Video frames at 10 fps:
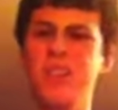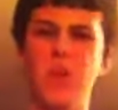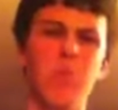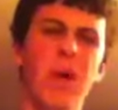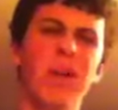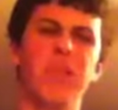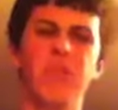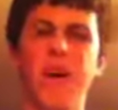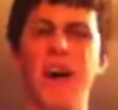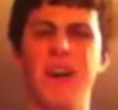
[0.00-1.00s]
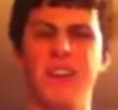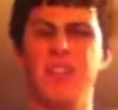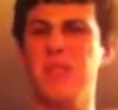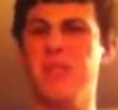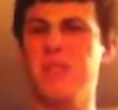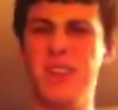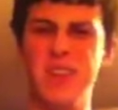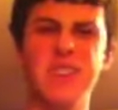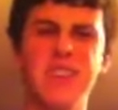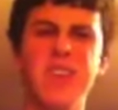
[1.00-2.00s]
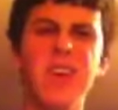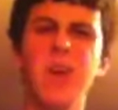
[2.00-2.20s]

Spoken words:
to rectify his mistakes.